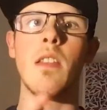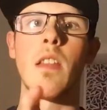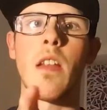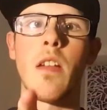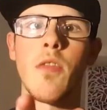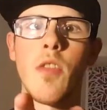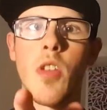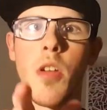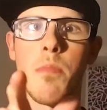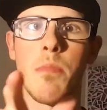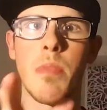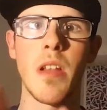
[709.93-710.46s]

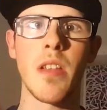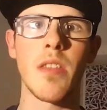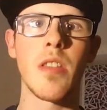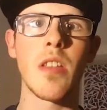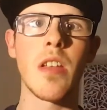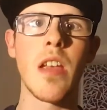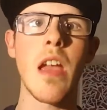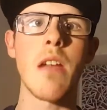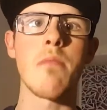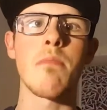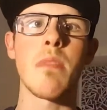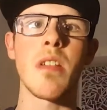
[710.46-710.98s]
I've not played
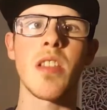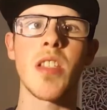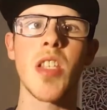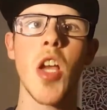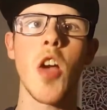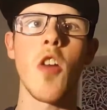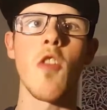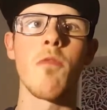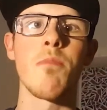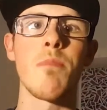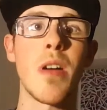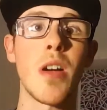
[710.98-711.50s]
the game
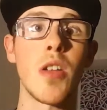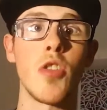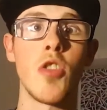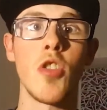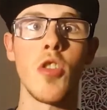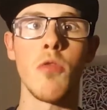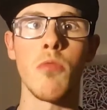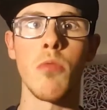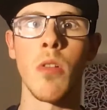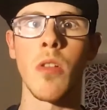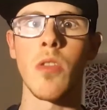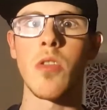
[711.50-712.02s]
myself, but I
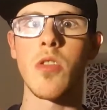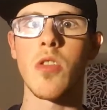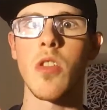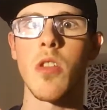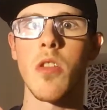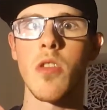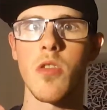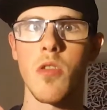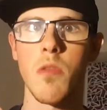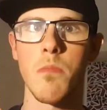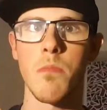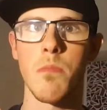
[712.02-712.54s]
do want
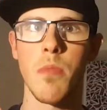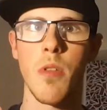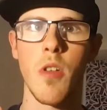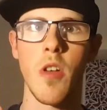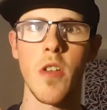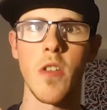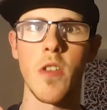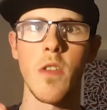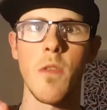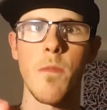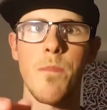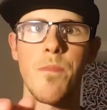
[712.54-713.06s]
to at some
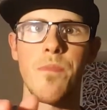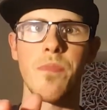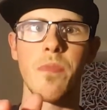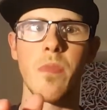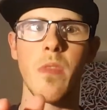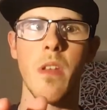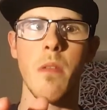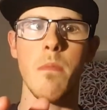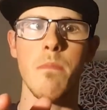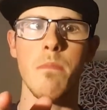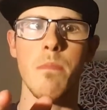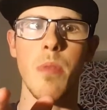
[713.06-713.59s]
point.
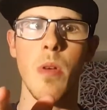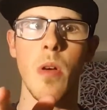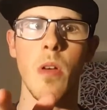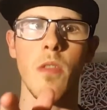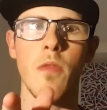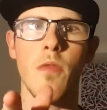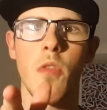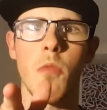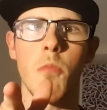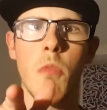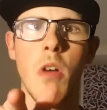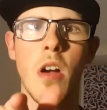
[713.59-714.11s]

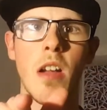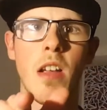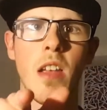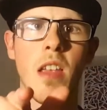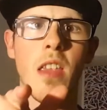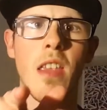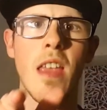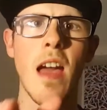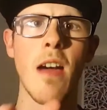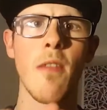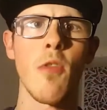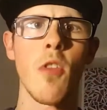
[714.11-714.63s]
But from what I
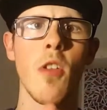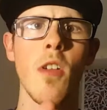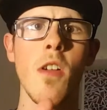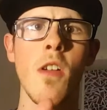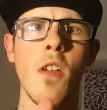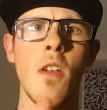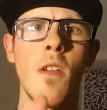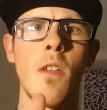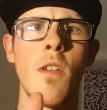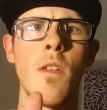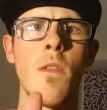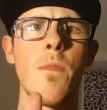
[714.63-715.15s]
can gather,
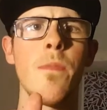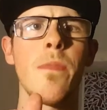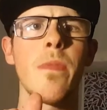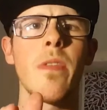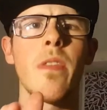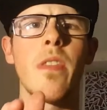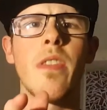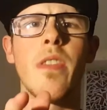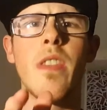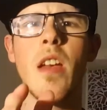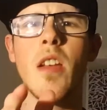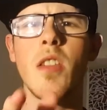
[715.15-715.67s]

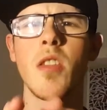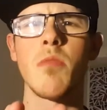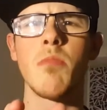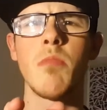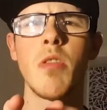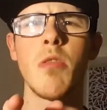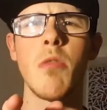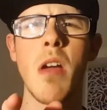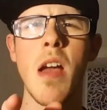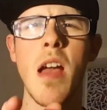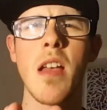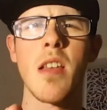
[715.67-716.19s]
there's some
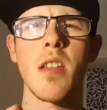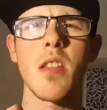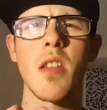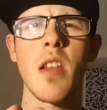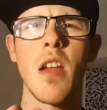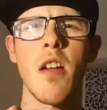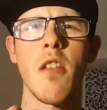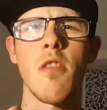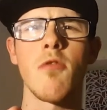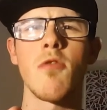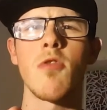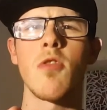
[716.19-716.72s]
new
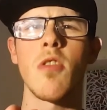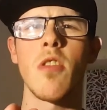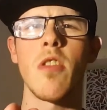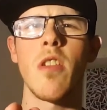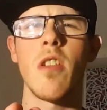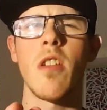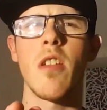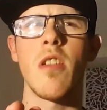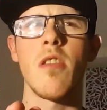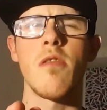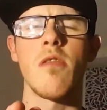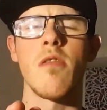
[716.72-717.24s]
hairstyles
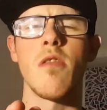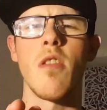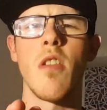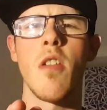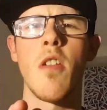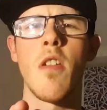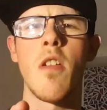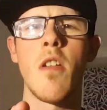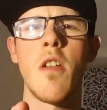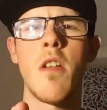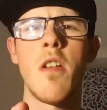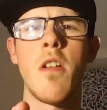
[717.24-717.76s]
and
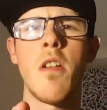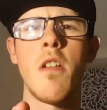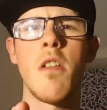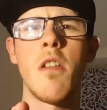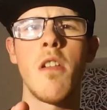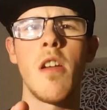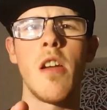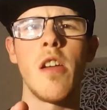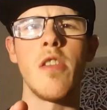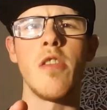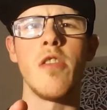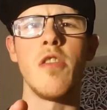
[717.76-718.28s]

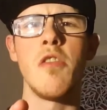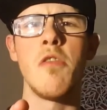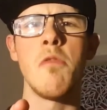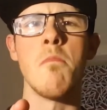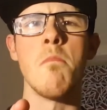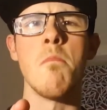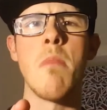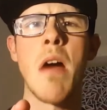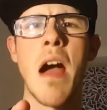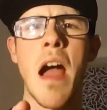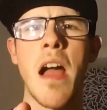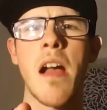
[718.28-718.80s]
a new
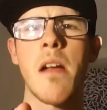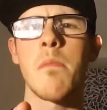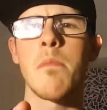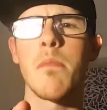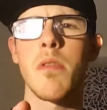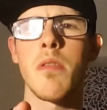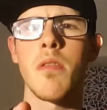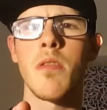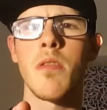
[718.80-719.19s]
map.